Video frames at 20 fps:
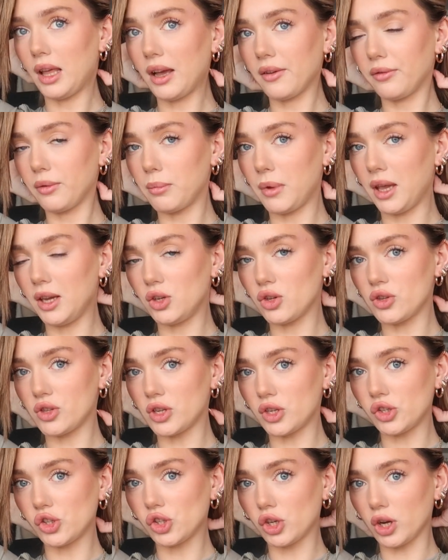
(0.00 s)
that for me just
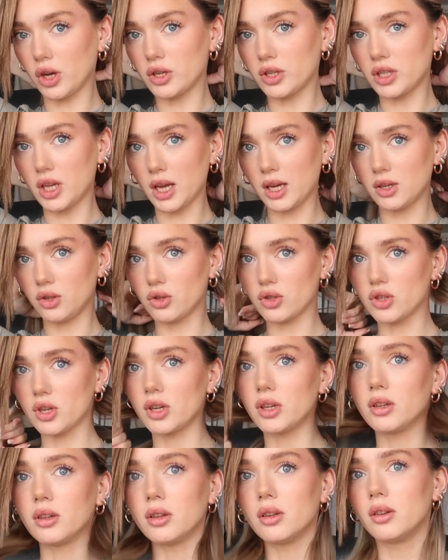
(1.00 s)
ensures that it
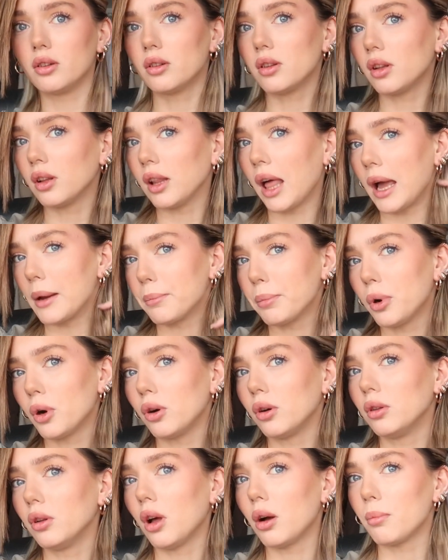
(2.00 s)
doesn't like
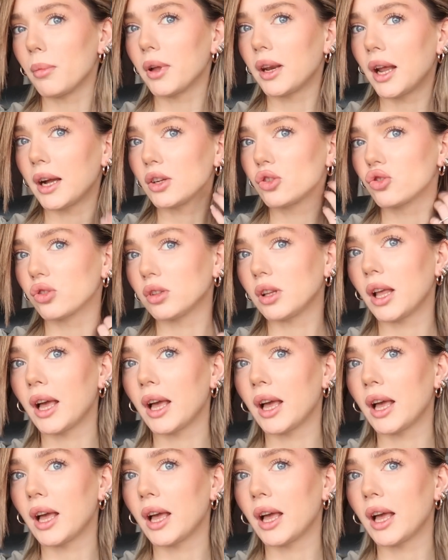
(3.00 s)
pull on my natural